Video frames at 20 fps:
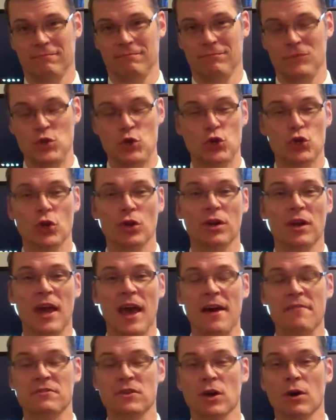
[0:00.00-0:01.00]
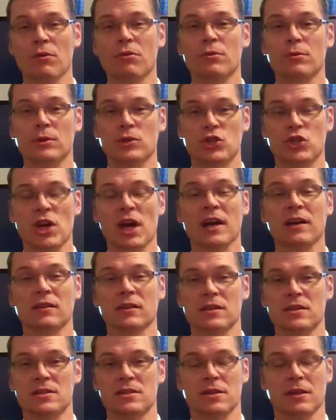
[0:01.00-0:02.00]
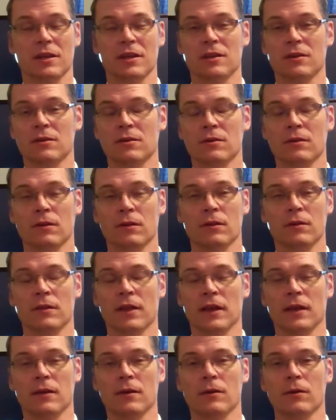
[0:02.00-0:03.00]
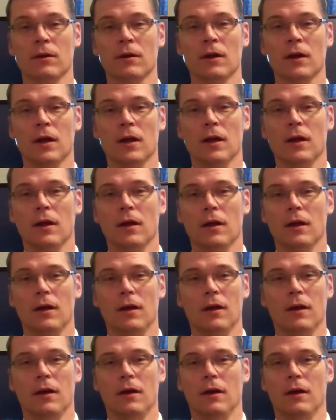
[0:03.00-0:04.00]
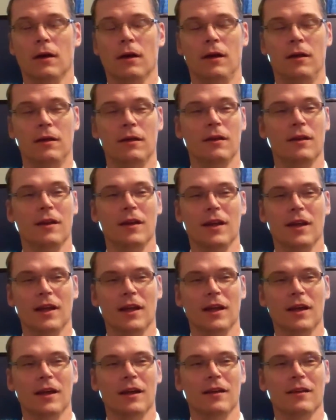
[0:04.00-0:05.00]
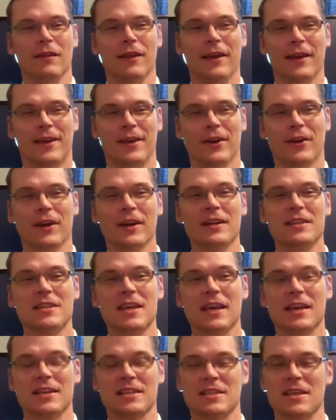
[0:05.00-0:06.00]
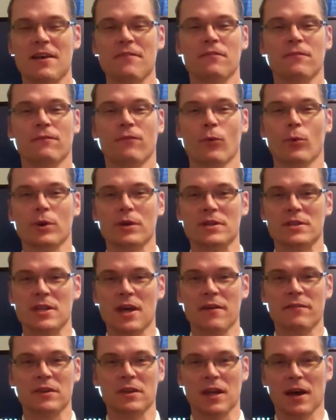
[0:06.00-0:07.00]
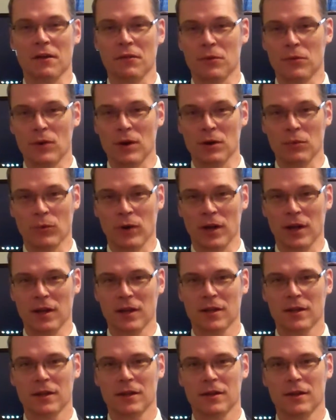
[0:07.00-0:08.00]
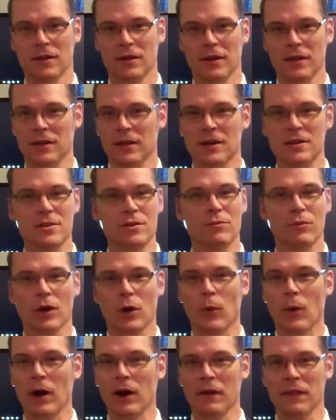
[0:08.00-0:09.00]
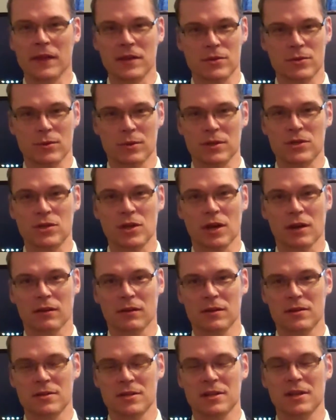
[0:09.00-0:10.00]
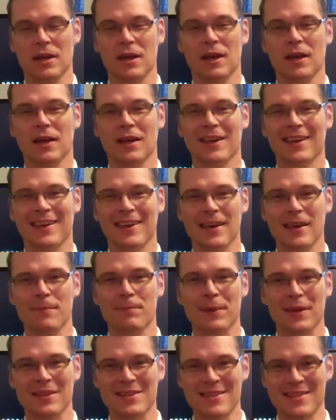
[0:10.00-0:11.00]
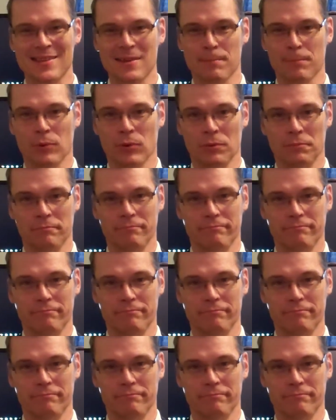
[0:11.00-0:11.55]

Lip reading: You shouldn't have to go through a checklist like you're like you're going to take a 747 down the runway. It doesn't require that sort of checklist. Keep it simple.